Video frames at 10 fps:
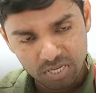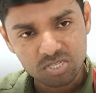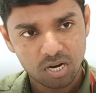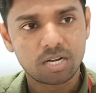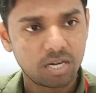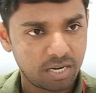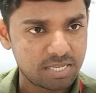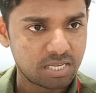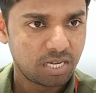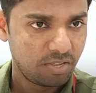We have started
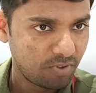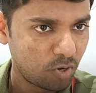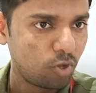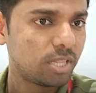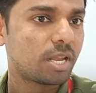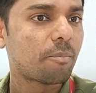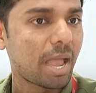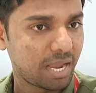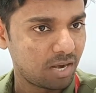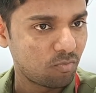recently. We are doing that
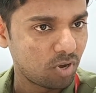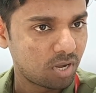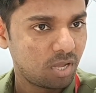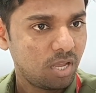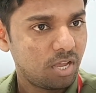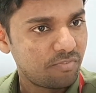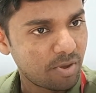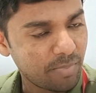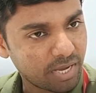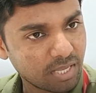back end work. We
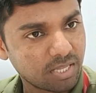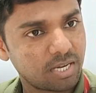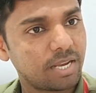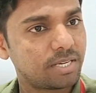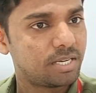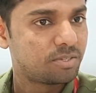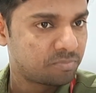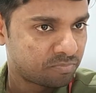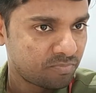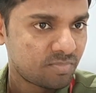are making the
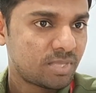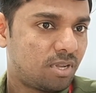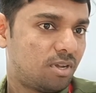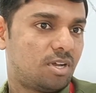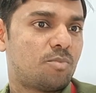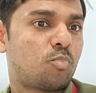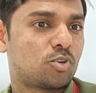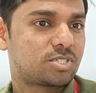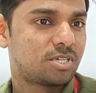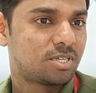linking
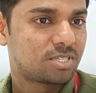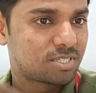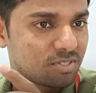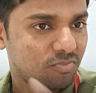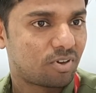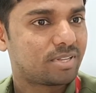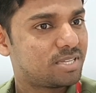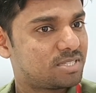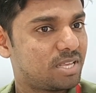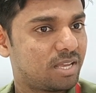posters for
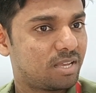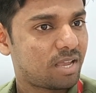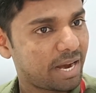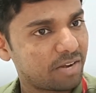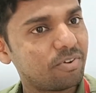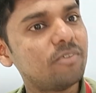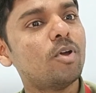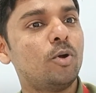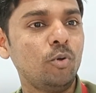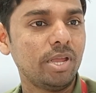this thing. Activity
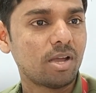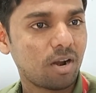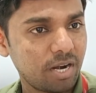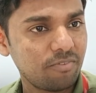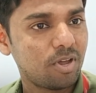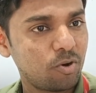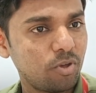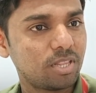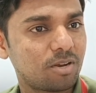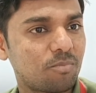we are doing. Already we are
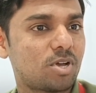doing that